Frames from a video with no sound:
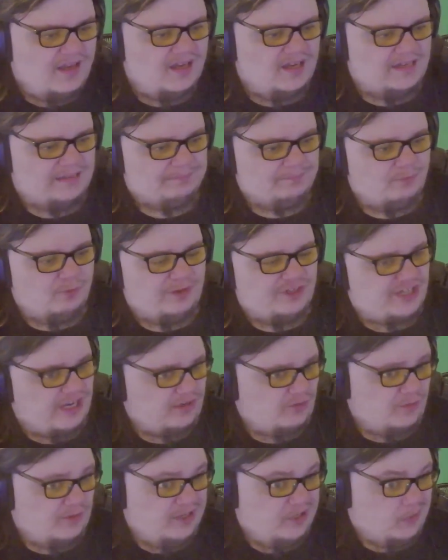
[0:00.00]
Which I don't
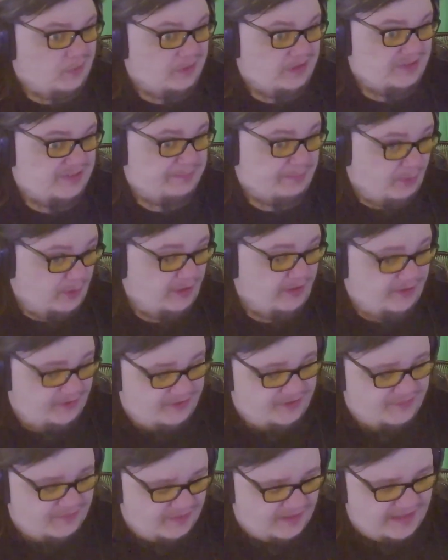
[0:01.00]
want to go into spoilers
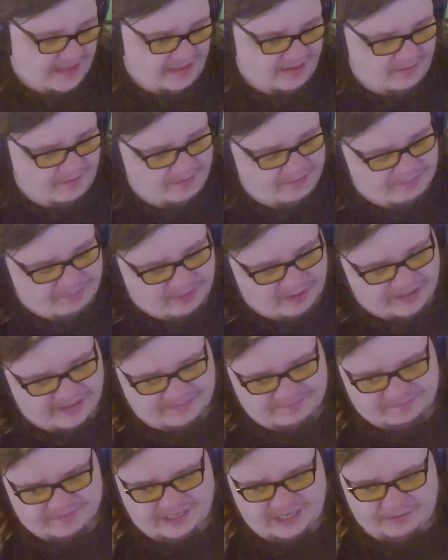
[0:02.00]
for that. But
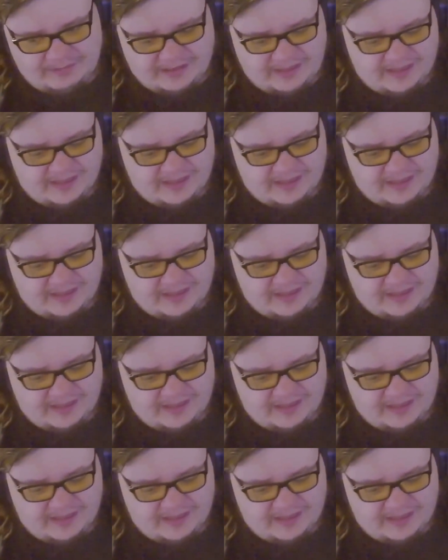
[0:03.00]
anyway,